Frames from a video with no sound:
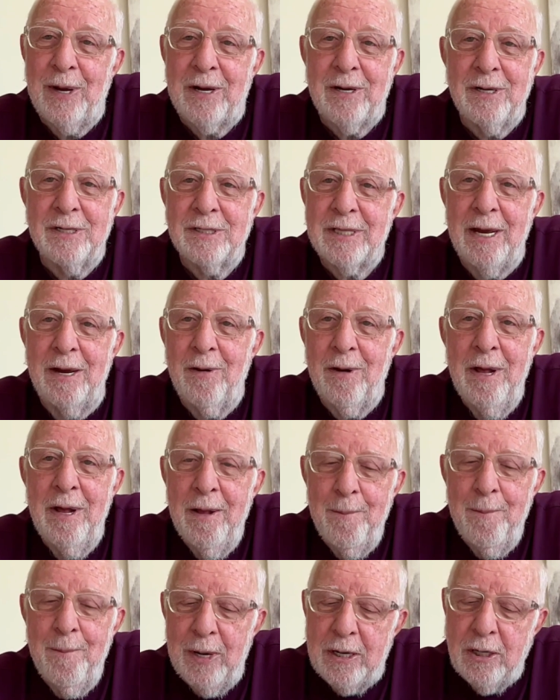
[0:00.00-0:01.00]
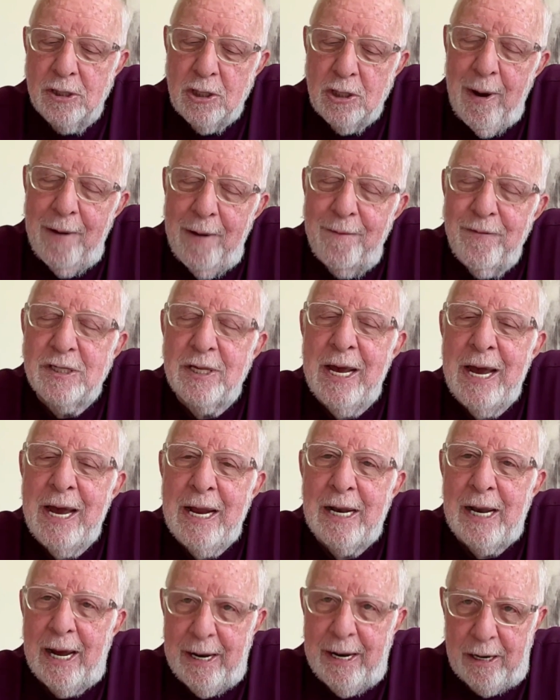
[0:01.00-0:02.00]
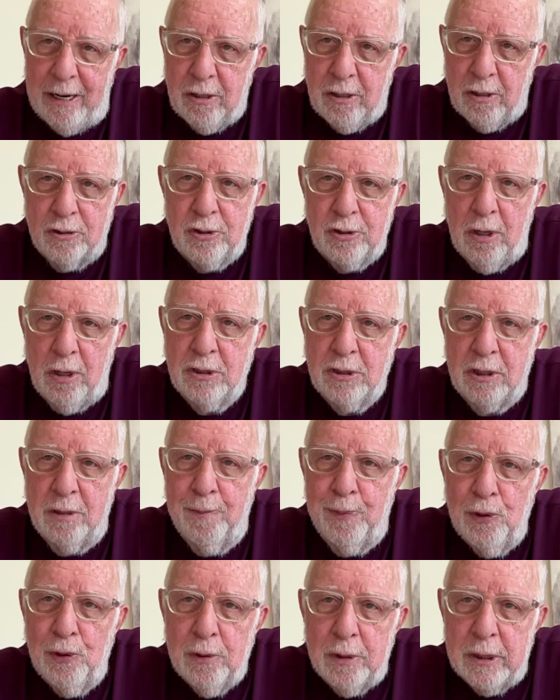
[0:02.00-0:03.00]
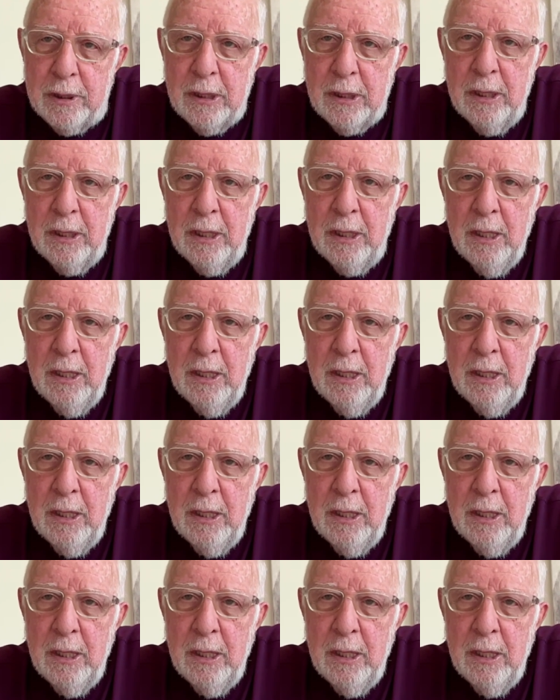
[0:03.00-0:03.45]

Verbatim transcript: Because they because whoever's the headliner controls the board.